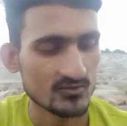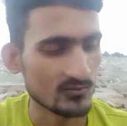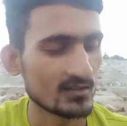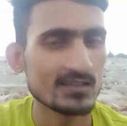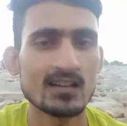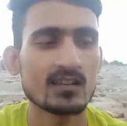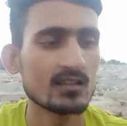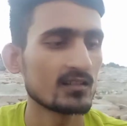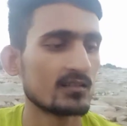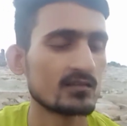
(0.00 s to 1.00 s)
So these are
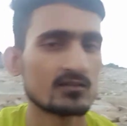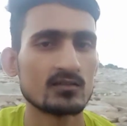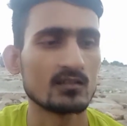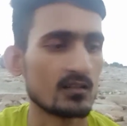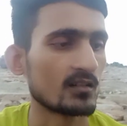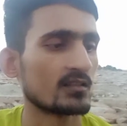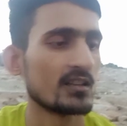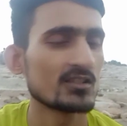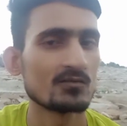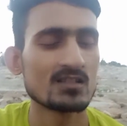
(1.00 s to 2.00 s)
the
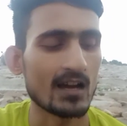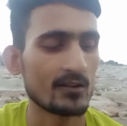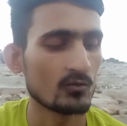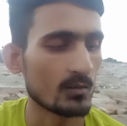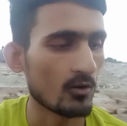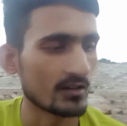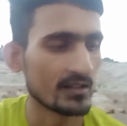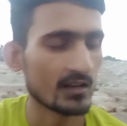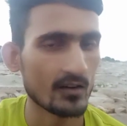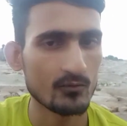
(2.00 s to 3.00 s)
things which I know about
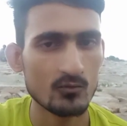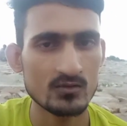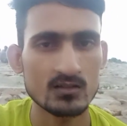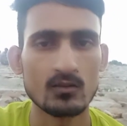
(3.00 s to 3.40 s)
Indian Air Force.